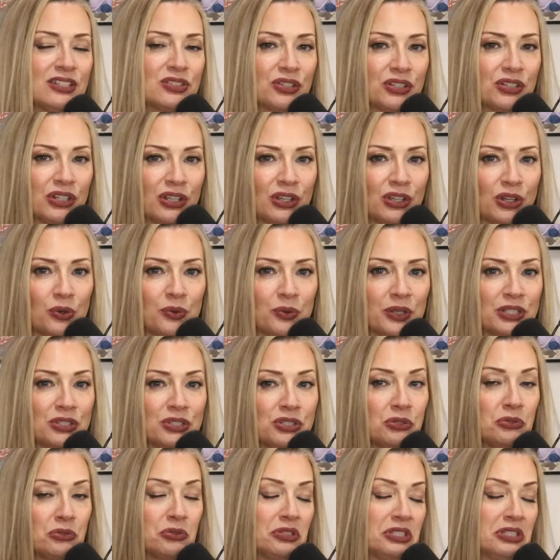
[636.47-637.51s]
are going to go
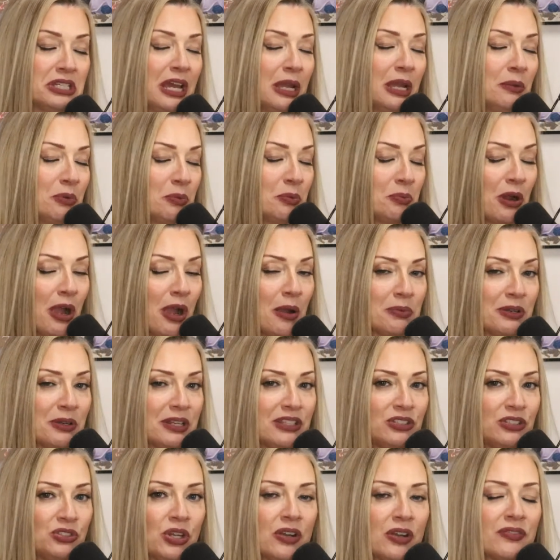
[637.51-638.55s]
into the type of property
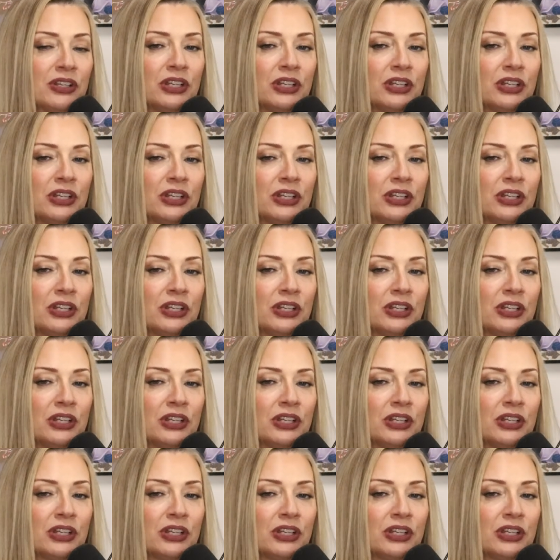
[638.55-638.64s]
that you have,